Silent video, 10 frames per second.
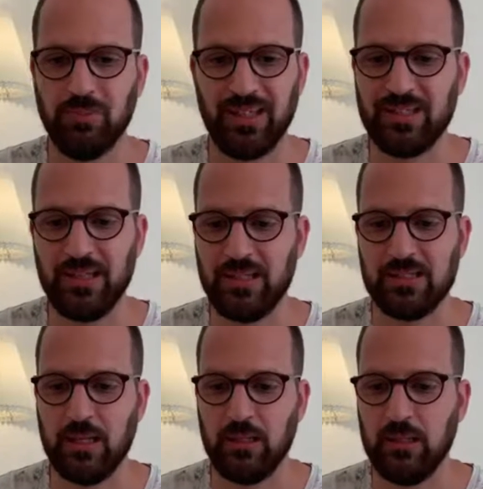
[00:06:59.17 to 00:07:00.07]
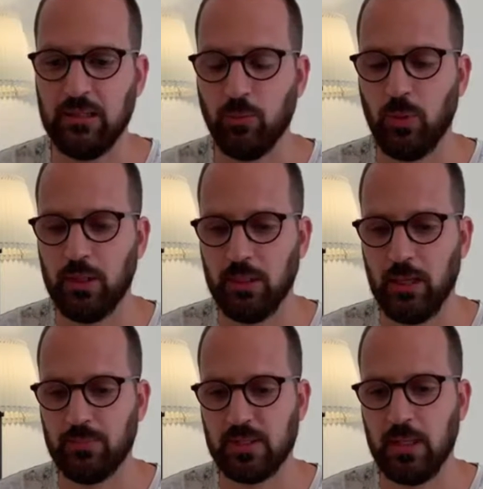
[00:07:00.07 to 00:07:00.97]
that exactly the way that
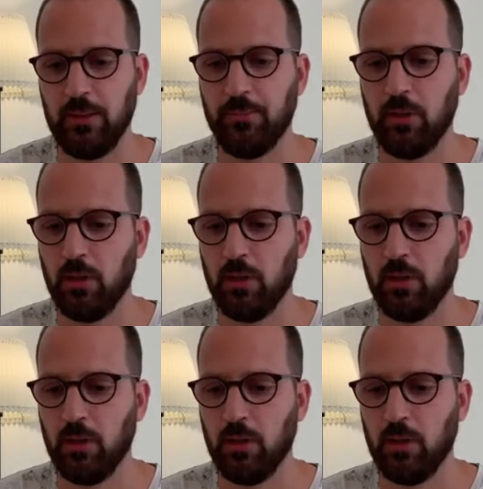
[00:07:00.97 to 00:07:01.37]
I'm saying or